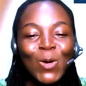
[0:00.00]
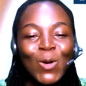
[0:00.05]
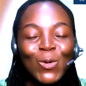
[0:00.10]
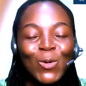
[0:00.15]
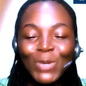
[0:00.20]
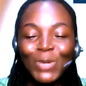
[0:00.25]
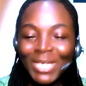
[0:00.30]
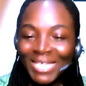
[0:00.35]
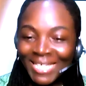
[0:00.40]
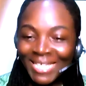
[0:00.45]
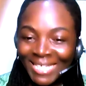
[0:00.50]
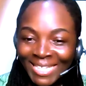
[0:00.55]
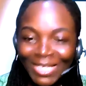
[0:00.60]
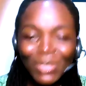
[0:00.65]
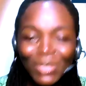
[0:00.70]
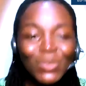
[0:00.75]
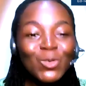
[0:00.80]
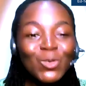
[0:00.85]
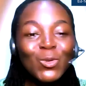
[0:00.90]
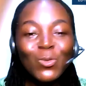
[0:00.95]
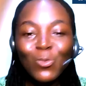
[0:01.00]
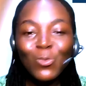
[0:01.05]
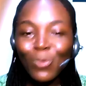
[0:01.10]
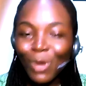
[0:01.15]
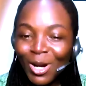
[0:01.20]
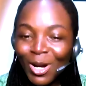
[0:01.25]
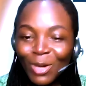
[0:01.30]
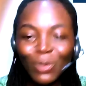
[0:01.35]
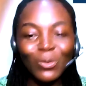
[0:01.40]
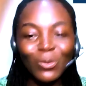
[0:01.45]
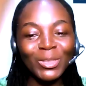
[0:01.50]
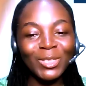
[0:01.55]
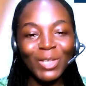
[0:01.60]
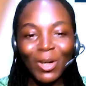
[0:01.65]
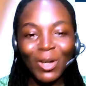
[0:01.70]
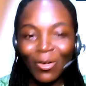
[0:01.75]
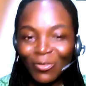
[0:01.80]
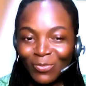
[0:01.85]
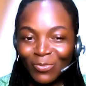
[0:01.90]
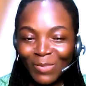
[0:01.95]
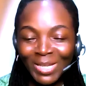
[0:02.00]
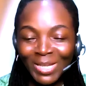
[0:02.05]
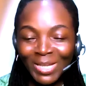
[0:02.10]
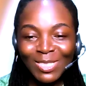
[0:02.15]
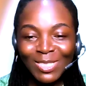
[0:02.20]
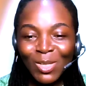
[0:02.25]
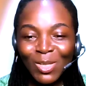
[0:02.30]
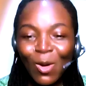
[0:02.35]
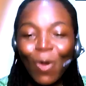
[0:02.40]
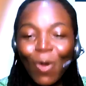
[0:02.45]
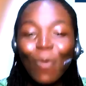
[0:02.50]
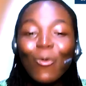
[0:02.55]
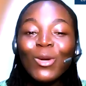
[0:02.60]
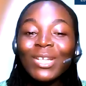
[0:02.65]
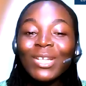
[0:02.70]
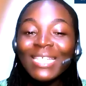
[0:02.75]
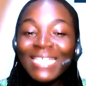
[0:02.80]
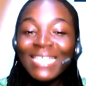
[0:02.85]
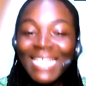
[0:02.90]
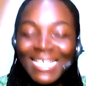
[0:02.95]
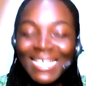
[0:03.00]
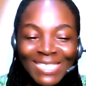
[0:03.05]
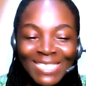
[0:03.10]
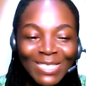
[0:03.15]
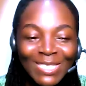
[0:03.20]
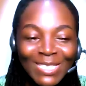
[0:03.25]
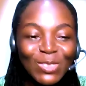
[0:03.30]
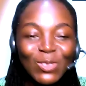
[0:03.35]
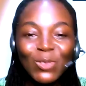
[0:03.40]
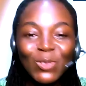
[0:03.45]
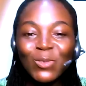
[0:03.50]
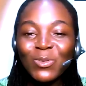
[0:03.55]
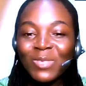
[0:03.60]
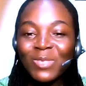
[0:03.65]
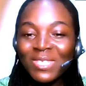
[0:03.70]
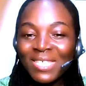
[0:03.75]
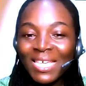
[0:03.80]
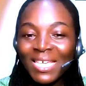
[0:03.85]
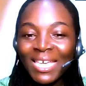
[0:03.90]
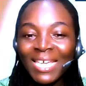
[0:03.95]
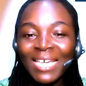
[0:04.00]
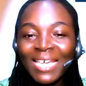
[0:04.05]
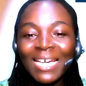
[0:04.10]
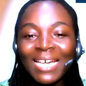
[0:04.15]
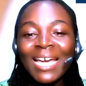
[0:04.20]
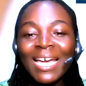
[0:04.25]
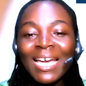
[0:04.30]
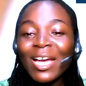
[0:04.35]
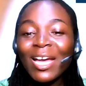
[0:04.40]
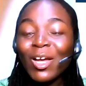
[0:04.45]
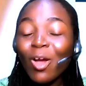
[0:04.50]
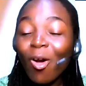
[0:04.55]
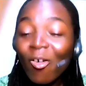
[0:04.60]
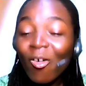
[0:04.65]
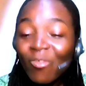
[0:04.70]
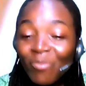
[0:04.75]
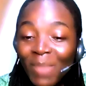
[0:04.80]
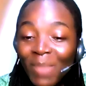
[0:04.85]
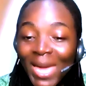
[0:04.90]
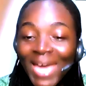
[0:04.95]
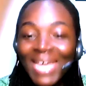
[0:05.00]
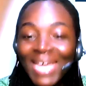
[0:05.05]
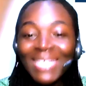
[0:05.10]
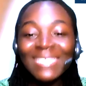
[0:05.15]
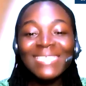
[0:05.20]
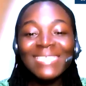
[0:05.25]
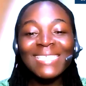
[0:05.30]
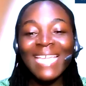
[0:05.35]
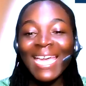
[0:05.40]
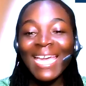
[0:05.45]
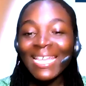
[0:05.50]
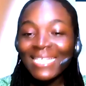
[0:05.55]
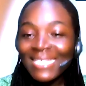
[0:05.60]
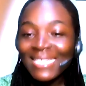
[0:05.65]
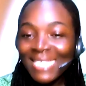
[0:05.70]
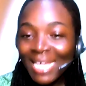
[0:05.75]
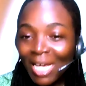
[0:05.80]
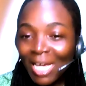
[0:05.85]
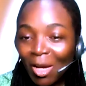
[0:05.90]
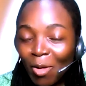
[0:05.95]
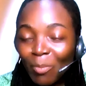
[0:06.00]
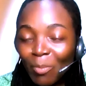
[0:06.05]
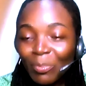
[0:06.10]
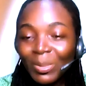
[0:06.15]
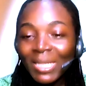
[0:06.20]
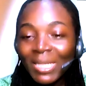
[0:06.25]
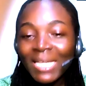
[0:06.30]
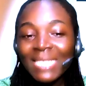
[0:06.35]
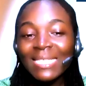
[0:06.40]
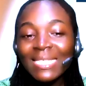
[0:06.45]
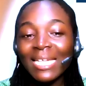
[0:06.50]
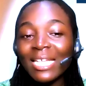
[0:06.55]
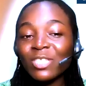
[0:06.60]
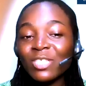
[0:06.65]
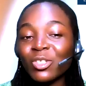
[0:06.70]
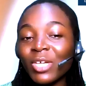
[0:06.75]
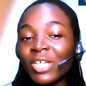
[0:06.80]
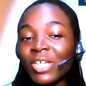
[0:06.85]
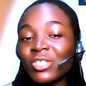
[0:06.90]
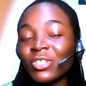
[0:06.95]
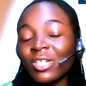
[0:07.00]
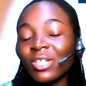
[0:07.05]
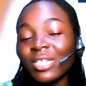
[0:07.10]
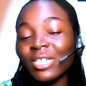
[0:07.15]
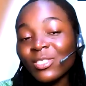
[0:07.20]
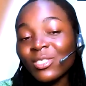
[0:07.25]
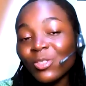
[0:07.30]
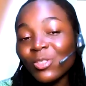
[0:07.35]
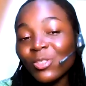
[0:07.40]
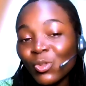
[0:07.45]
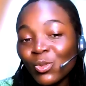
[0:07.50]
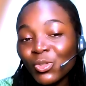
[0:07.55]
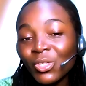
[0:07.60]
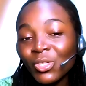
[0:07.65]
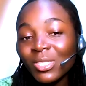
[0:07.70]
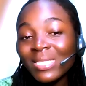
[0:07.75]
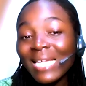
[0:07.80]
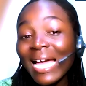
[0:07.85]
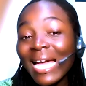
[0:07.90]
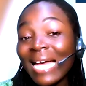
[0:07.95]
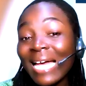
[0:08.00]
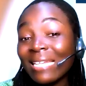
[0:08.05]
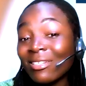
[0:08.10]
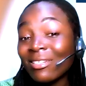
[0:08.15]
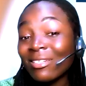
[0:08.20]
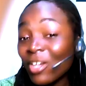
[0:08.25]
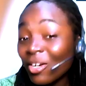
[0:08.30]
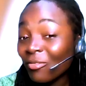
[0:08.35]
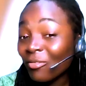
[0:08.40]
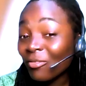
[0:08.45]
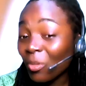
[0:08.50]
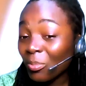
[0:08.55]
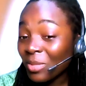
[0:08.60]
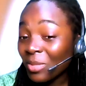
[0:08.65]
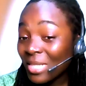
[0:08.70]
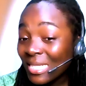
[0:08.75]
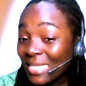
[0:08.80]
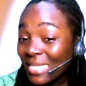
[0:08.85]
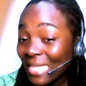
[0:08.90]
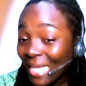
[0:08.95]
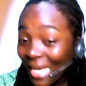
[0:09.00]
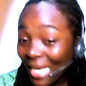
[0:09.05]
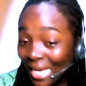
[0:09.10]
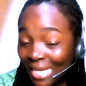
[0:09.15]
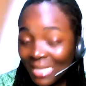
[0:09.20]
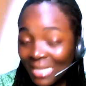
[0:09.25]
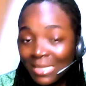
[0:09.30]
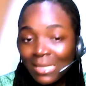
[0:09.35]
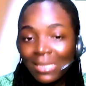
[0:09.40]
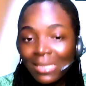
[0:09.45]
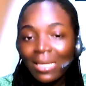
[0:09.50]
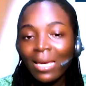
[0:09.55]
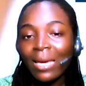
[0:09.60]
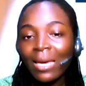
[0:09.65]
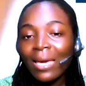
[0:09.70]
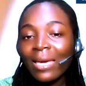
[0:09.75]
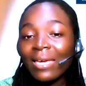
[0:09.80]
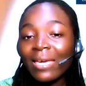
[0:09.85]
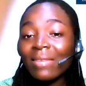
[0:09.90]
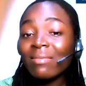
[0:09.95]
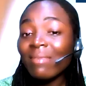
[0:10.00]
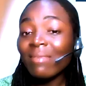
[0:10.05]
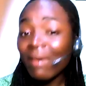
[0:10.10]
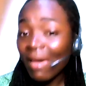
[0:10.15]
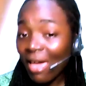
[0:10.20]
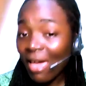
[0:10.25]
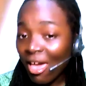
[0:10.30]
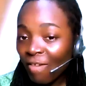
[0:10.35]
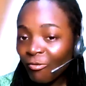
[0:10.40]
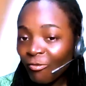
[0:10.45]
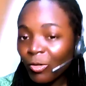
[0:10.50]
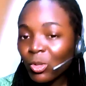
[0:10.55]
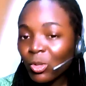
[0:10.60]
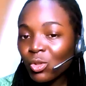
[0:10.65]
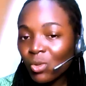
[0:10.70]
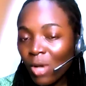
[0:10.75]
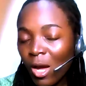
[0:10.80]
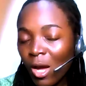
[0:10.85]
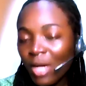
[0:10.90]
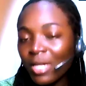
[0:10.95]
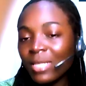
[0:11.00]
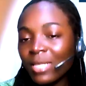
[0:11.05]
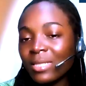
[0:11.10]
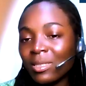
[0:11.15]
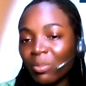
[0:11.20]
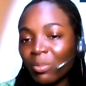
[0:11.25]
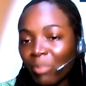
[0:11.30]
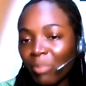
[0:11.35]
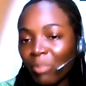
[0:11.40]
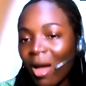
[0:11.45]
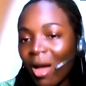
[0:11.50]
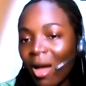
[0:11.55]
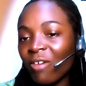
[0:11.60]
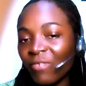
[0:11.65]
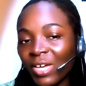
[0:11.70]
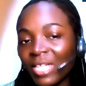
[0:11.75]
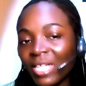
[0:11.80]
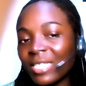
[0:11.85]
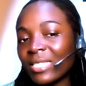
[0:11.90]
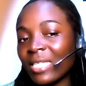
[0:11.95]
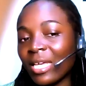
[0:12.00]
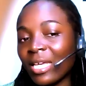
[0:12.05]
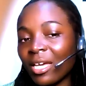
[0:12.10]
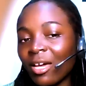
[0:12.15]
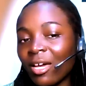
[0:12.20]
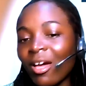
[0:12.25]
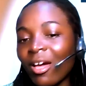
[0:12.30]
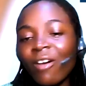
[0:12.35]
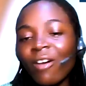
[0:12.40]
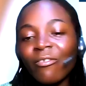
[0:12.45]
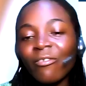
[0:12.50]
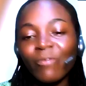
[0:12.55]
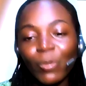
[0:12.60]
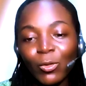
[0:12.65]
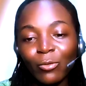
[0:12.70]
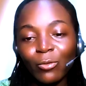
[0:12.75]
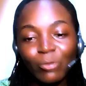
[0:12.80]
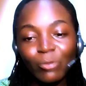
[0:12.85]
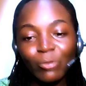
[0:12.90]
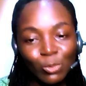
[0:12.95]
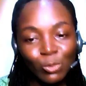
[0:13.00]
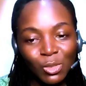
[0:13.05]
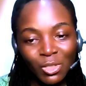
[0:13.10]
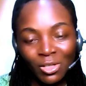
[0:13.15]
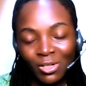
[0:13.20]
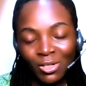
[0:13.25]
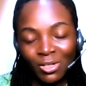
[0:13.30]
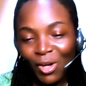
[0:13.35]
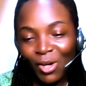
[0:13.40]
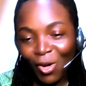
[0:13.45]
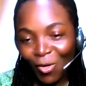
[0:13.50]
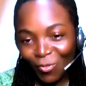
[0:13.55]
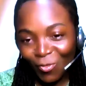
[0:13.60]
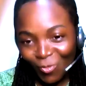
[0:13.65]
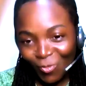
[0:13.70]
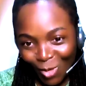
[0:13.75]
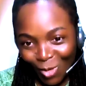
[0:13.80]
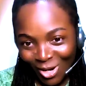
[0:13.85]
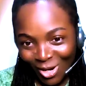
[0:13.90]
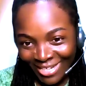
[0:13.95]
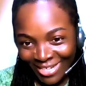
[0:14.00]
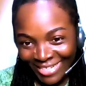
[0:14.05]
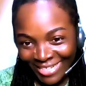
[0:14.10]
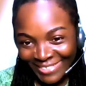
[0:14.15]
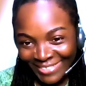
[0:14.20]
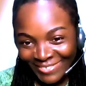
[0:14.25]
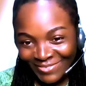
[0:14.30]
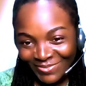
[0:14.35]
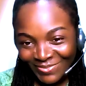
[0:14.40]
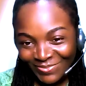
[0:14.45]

Okay, you work with government. What lessons do you think governments, EdTech companies, and educational institutions can learn from this case in their effort to harness the power of EdTech for the future of work?